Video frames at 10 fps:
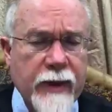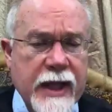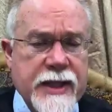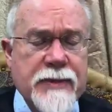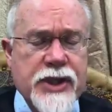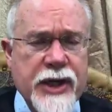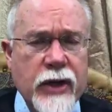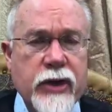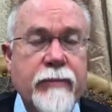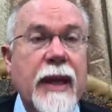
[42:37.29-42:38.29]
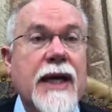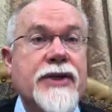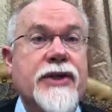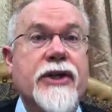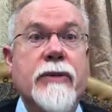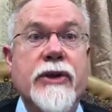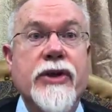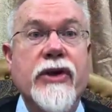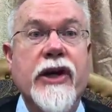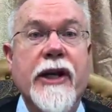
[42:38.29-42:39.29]
Except as childhood passes into
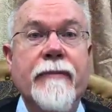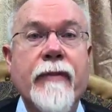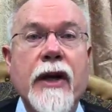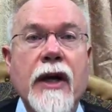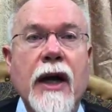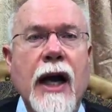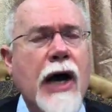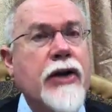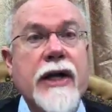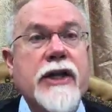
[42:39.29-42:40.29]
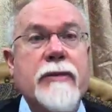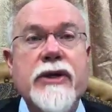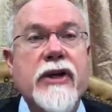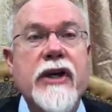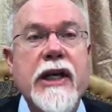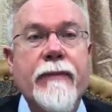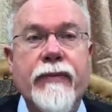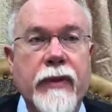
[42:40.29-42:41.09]
maturity. How do you get to maturity?